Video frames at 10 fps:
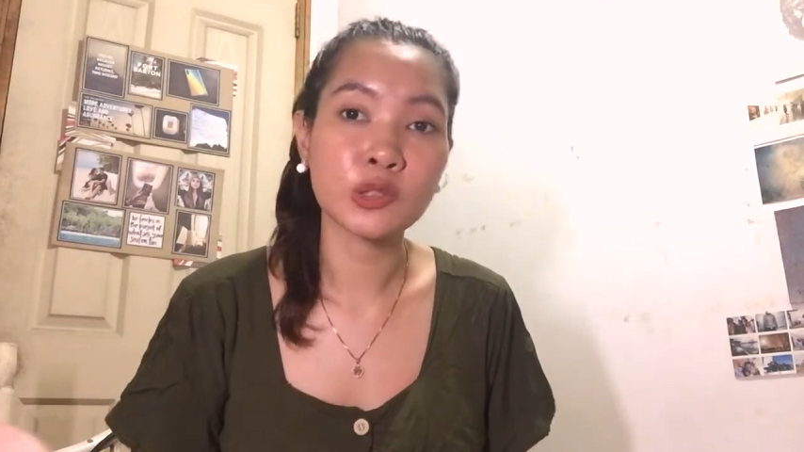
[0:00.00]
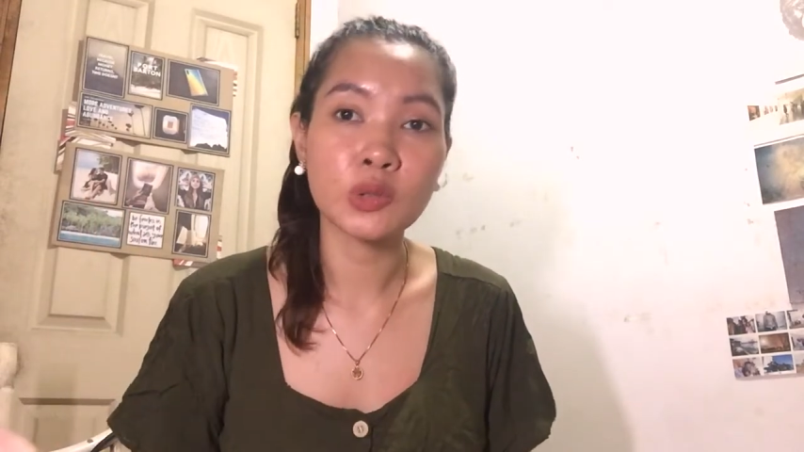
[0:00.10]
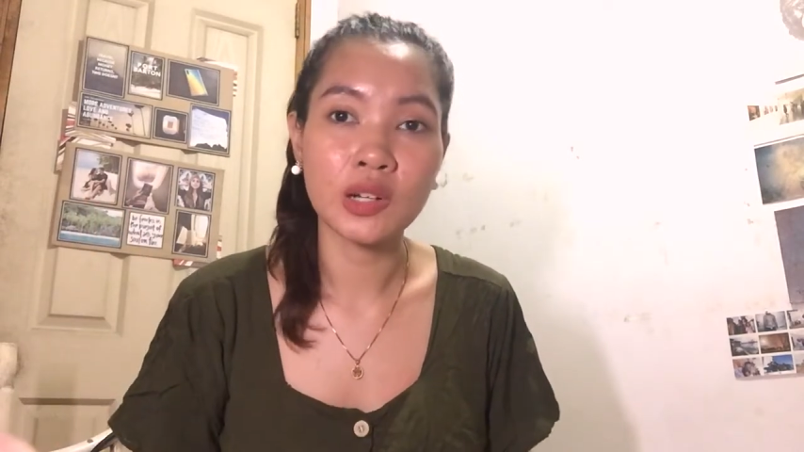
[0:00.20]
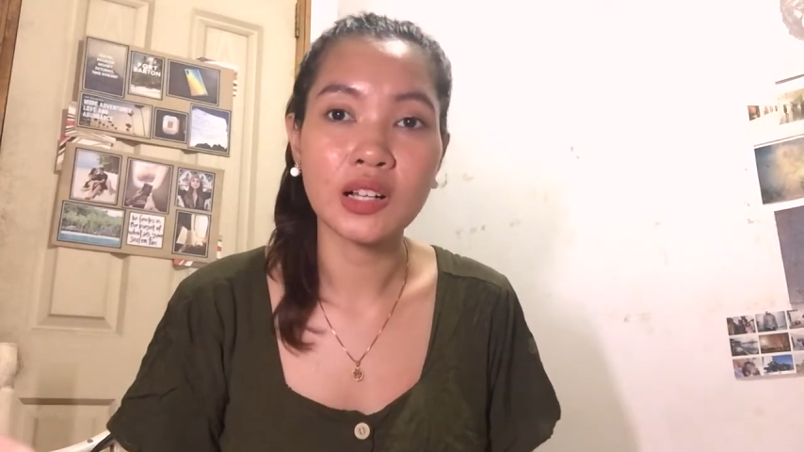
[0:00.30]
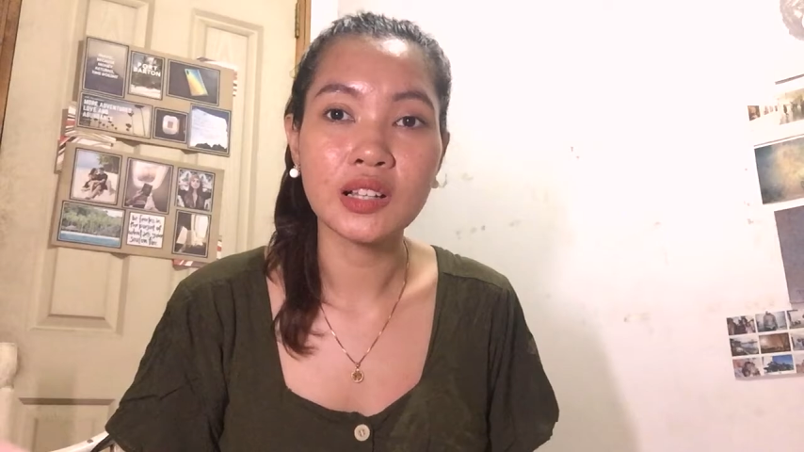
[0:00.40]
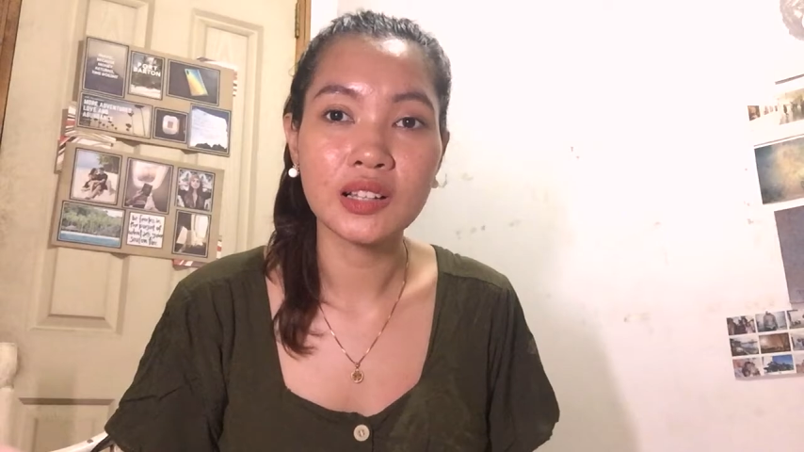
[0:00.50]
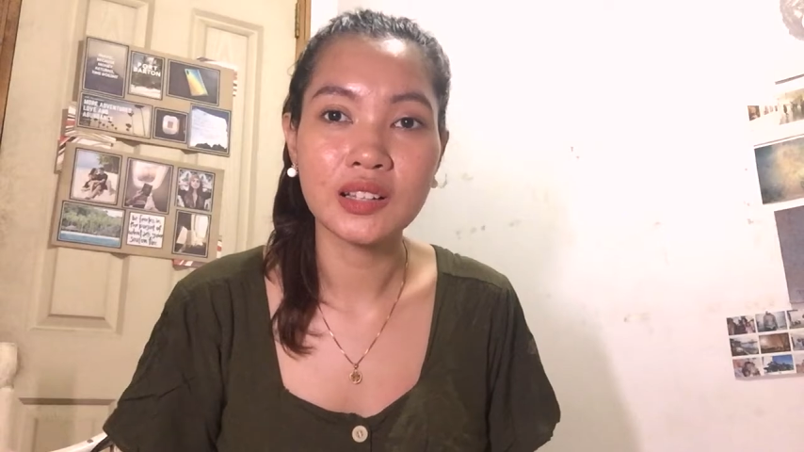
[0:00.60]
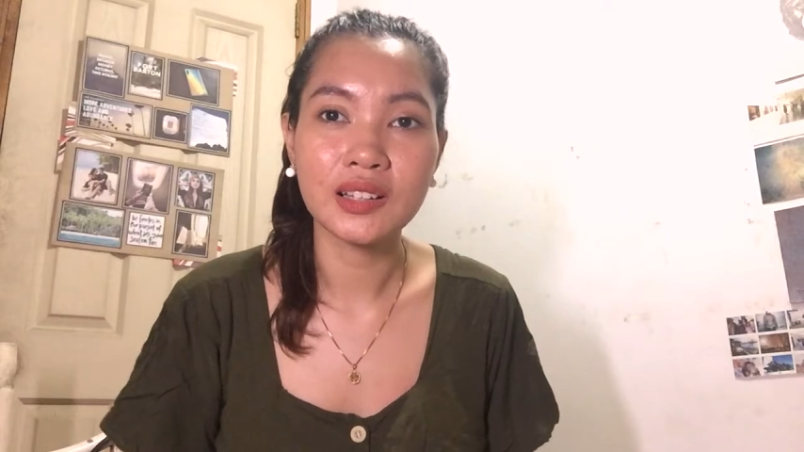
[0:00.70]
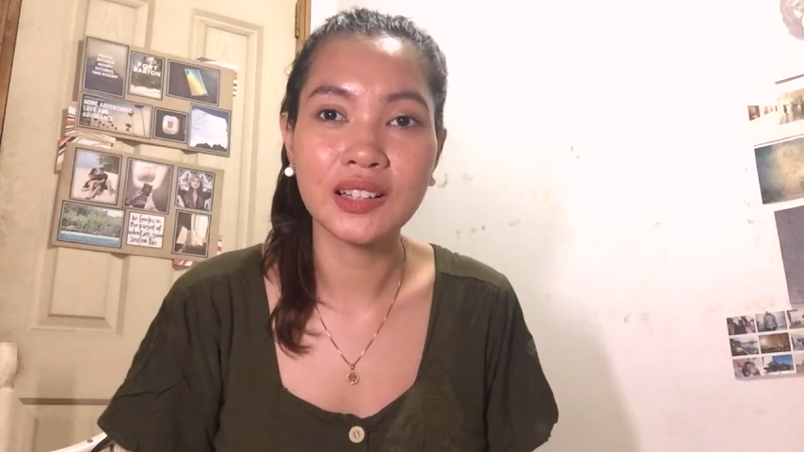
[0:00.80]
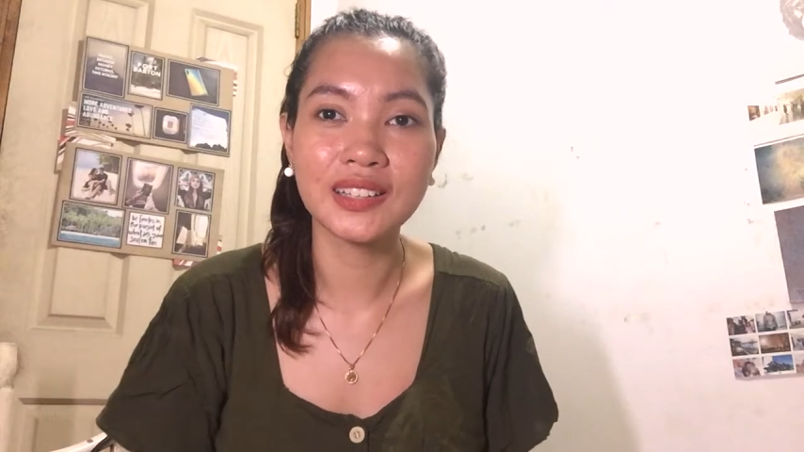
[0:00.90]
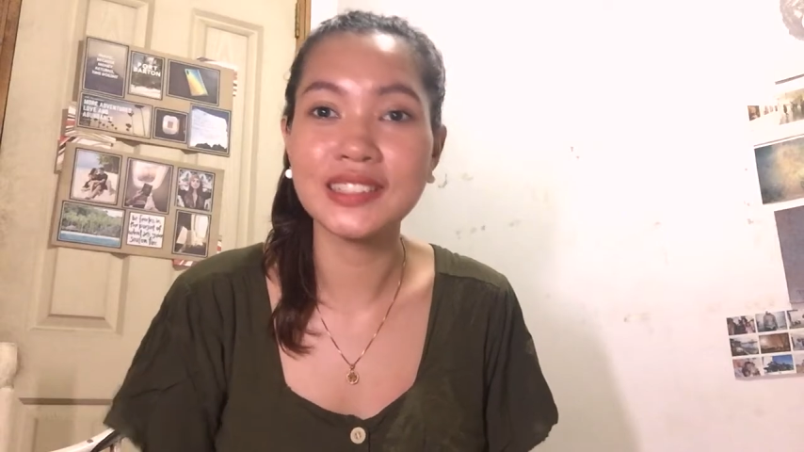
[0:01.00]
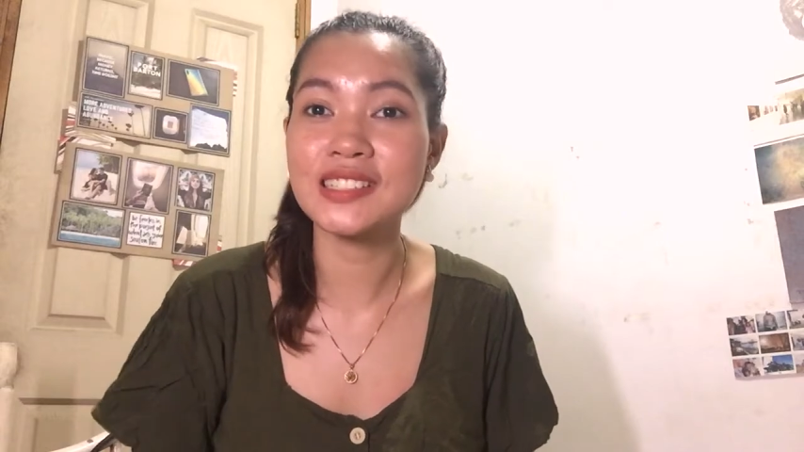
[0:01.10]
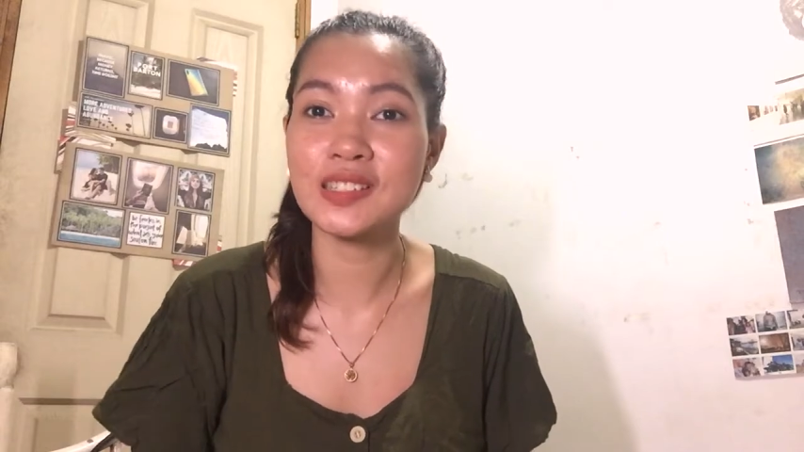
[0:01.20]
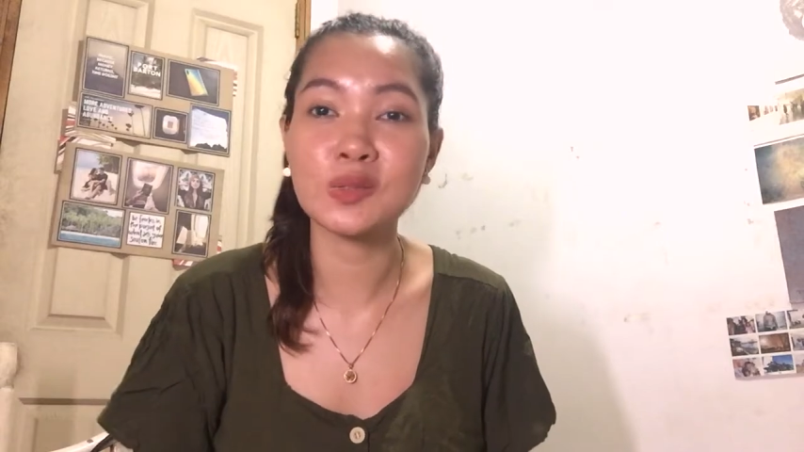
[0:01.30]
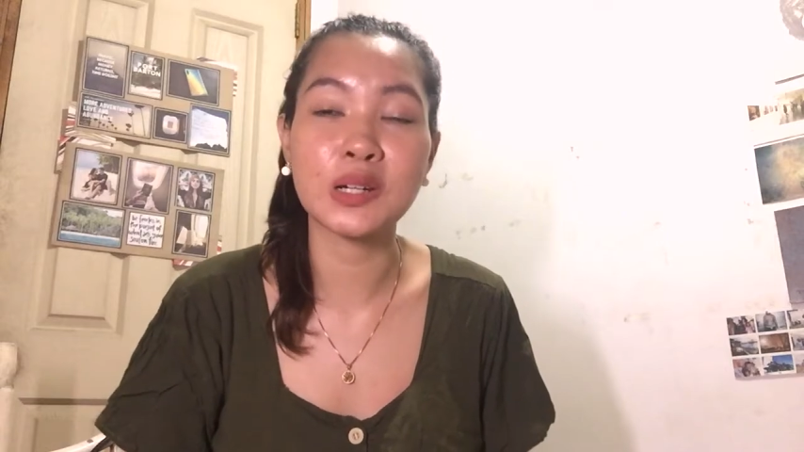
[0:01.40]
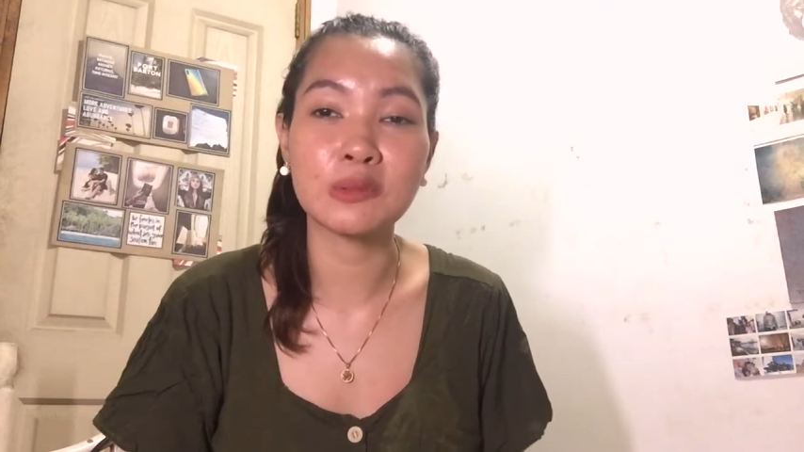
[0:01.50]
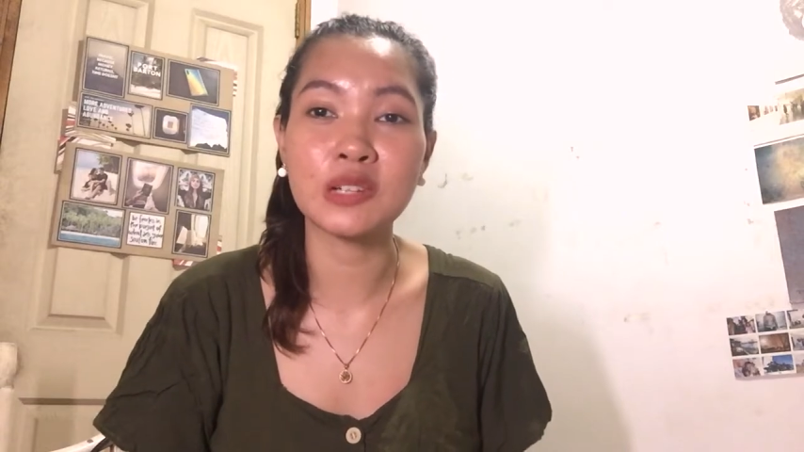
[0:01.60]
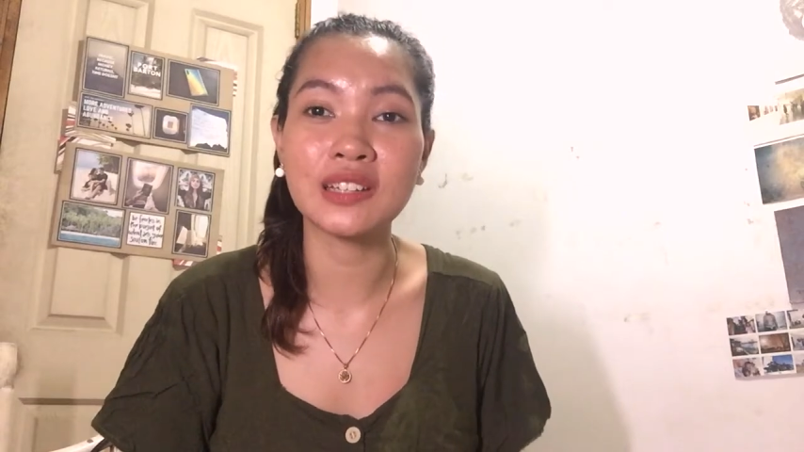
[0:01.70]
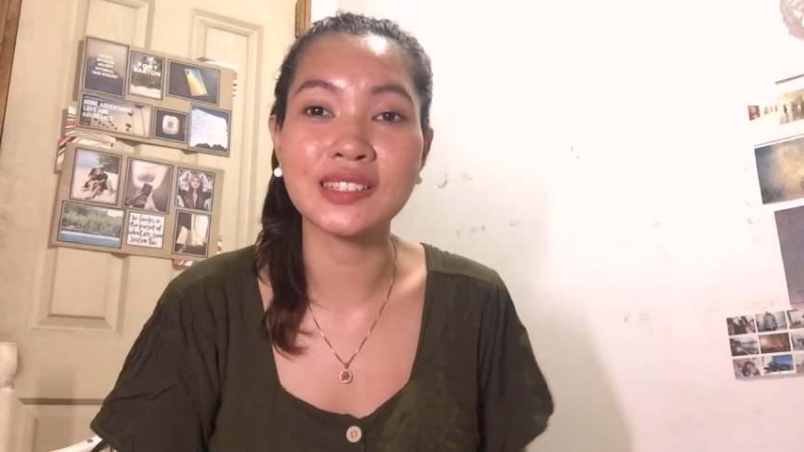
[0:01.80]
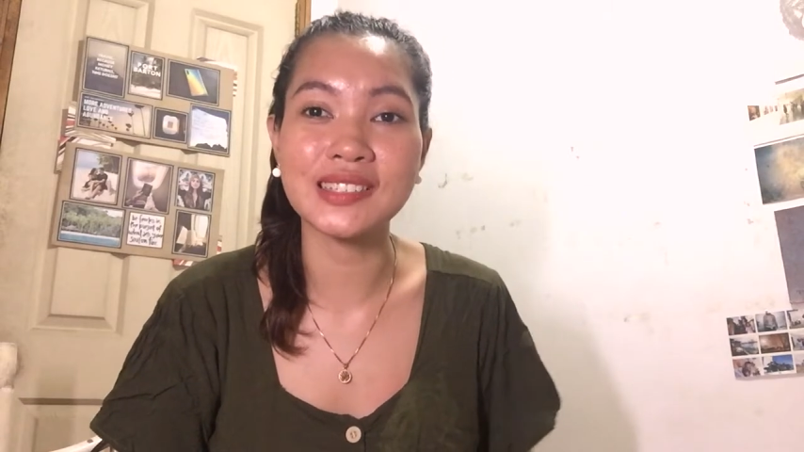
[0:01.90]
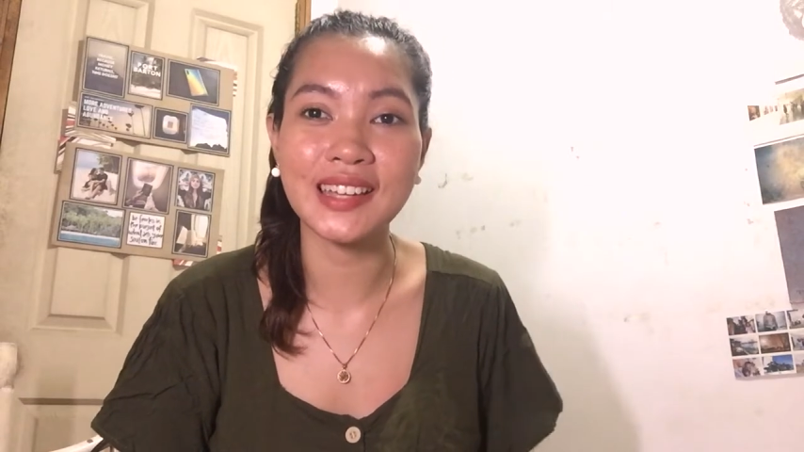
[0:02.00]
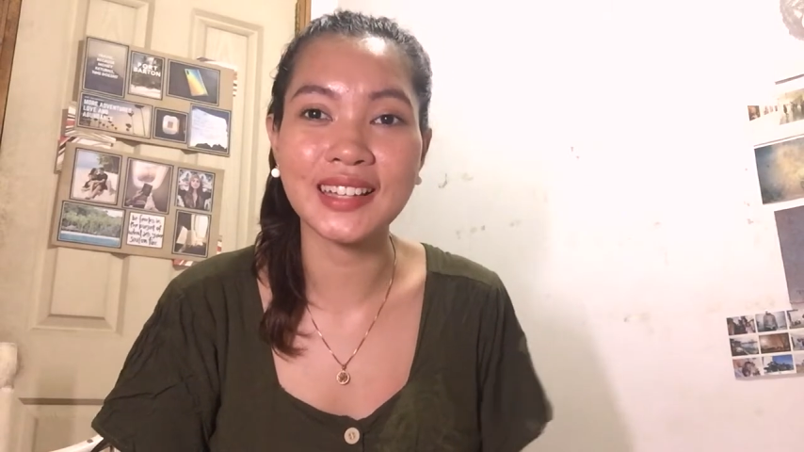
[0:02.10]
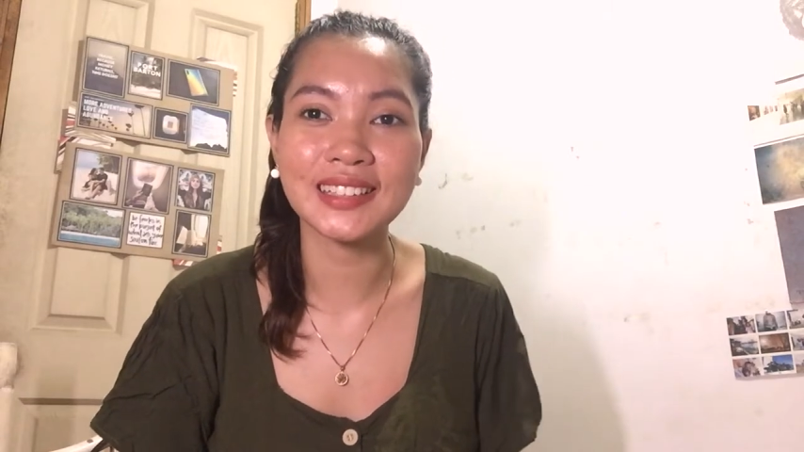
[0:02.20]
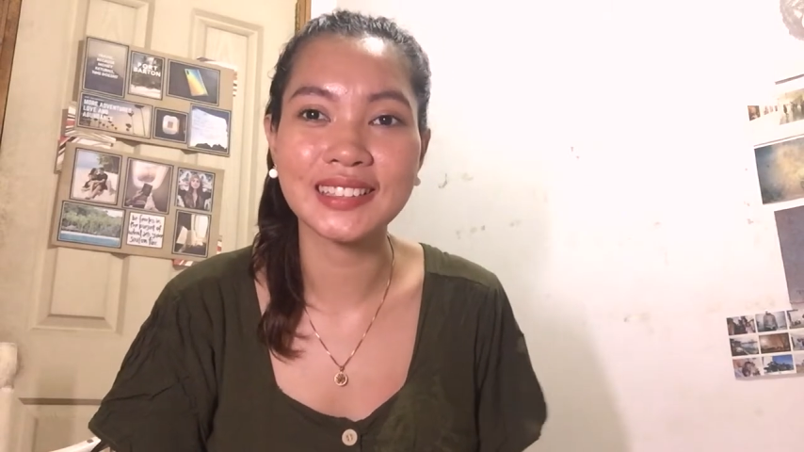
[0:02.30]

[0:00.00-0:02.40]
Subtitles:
local. This is what I'm trying to say.